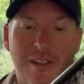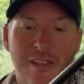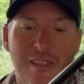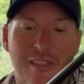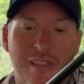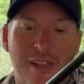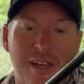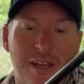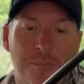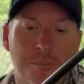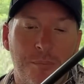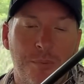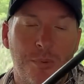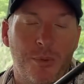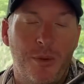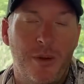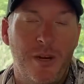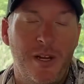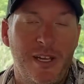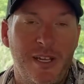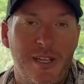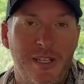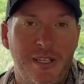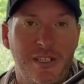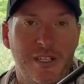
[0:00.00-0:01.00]
that
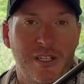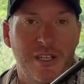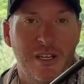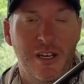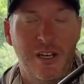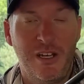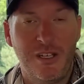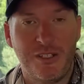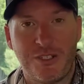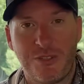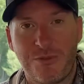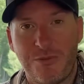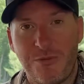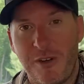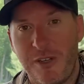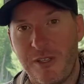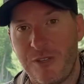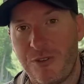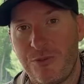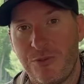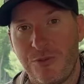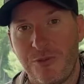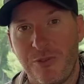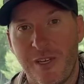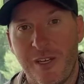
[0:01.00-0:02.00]
braid cuts right
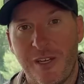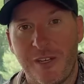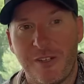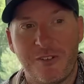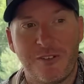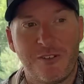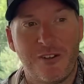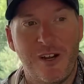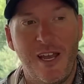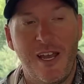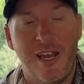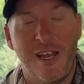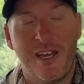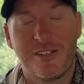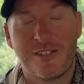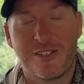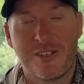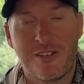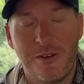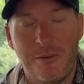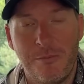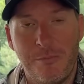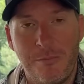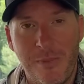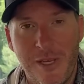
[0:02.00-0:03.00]
through that grass
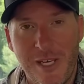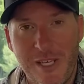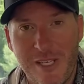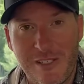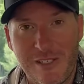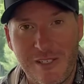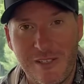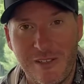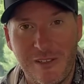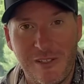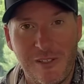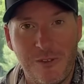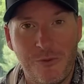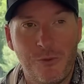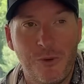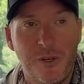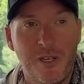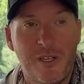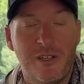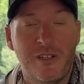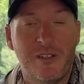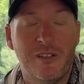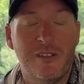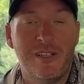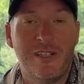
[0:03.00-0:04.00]
amazingly
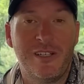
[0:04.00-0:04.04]
well,